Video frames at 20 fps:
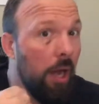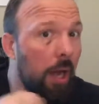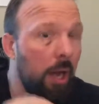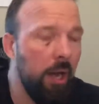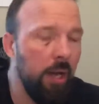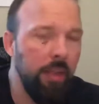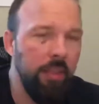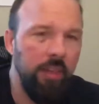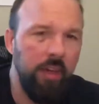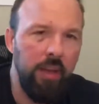
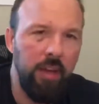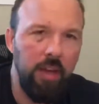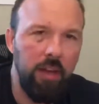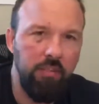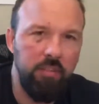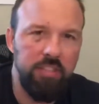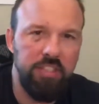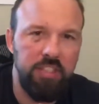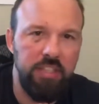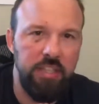uh, that I
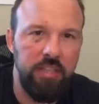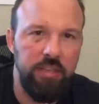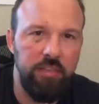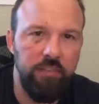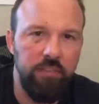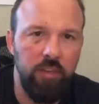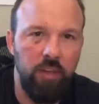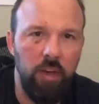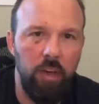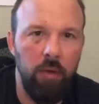
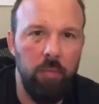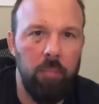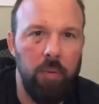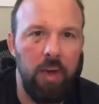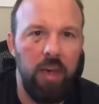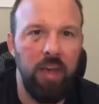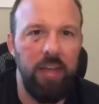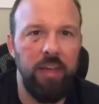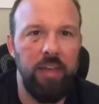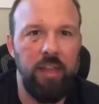received uh,
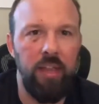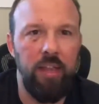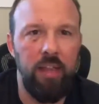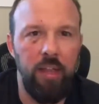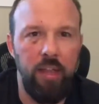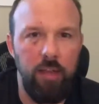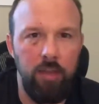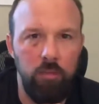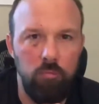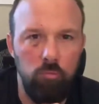by
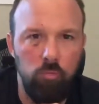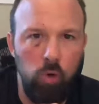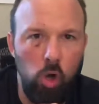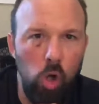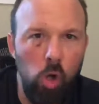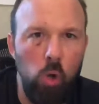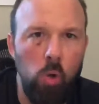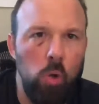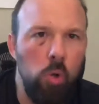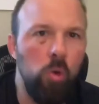a
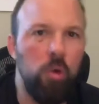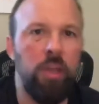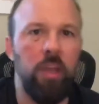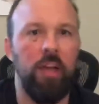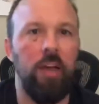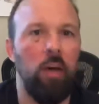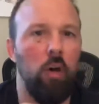rogue